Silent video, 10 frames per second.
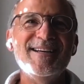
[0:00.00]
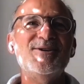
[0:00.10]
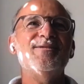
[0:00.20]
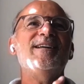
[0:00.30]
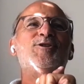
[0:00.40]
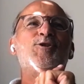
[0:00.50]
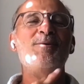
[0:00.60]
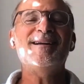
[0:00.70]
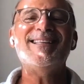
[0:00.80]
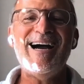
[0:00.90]
So they're
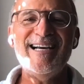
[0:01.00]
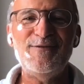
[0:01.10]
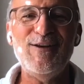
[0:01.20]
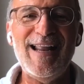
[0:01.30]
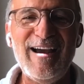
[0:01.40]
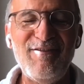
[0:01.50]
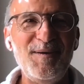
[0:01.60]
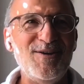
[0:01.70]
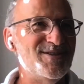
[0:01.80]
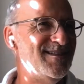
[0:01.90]
traumatized for life
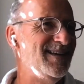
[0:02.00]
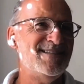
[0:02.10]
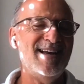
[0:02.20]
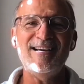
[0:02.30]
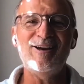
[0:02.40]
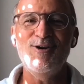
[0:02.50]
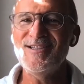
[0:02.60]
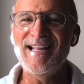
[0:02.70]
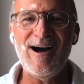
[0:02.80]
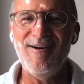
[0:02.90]
because Santa
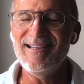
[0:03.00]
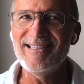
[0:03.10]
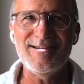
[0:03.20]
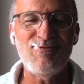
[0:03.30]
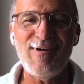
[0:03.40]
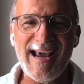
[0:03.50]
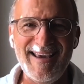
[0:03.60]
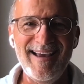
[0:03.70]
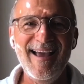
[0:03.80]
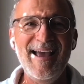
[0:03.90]
Claus now is a
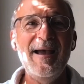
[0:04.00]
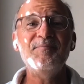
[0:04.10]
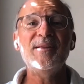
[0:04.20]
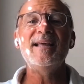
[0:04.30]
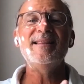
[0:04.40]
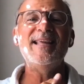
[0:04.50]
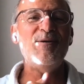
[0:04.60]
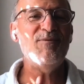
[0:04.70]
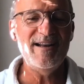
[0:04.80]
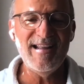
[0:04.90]
wreck. They
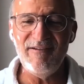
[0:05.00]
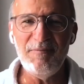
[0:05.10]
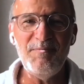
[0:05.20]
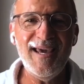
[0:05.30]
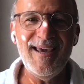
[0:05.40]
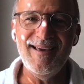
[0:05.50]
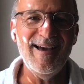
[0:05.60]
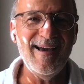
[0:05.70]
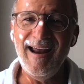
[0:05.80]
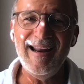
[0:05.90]
will never be
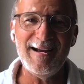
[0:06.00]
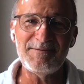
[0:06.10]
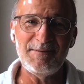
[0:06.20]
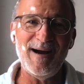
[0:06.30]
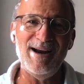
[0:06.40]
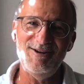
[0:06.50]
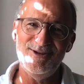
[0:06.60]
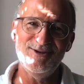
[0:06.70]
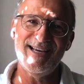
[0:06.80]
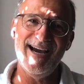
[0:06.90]
a helicopter pilot,
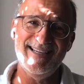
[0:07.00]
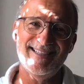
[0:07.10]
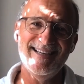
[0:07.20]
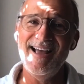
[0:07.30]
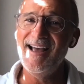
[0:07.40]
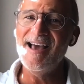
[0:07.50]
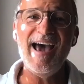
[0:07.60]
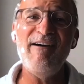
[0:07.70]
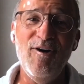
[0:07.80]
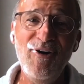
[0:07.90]
those guys,
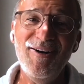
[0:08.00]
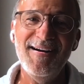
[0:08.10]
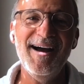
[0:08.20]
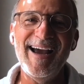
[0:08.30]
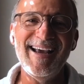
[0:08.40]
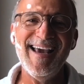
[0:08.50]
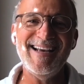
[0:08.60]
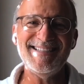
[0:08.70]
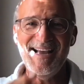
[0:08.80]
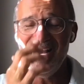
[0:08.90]
ever, oh I
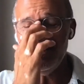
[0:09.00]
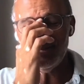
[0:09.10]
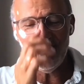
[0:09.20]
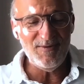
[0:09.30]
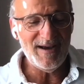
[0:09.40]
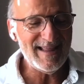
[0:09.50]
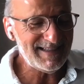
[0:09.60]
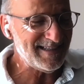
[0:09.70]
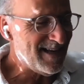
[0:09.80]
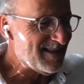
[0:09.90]
guess. Gosh. So anyway,
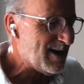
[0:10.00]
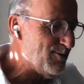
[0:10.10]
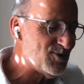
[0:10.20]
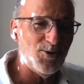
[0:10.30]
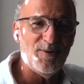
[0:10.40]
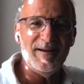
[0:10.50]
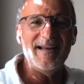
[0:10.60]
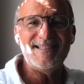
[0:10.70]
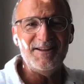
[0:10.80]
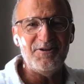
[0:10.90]
that's a Santa Claus story.
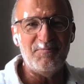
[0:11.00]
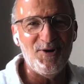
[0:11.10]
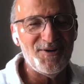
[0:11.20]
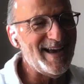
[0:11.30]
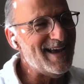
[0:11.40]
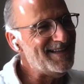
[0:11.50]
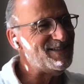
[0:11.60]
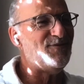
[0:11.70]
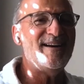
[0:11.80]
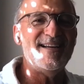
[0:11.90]
It's in the book and
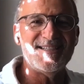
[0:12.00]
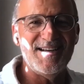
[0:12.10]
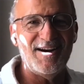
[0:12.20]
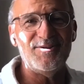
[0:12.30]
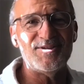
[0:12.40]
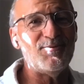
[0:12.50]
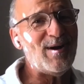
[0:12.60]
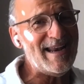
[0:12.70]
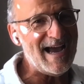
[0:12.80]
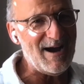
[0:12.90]
it's funny as hilarious
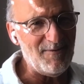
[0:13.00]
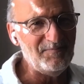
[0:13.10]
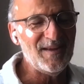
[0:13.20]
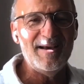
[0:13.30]
right now.